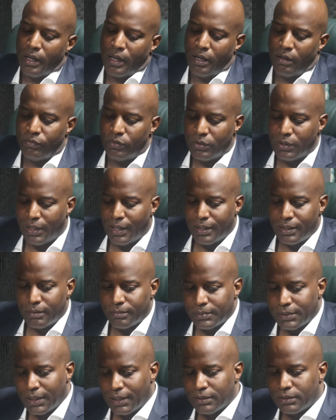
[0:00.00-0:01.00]
If you line
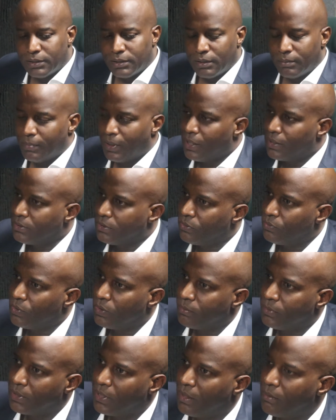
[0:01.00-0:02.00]
up 10 St. Martin
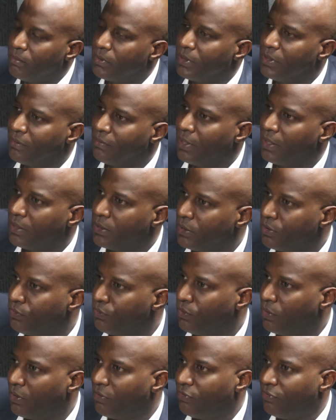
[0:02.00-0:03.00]
women, I believe at least
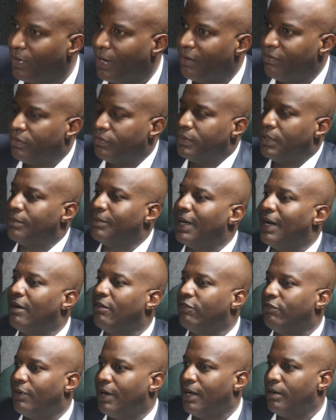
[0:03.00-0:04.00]
4 or 5 of them
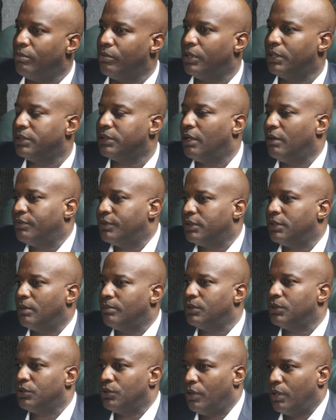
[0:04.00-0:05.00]
have fibroids of
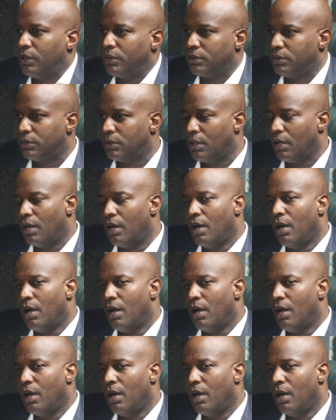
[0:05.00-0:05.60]
some sorts.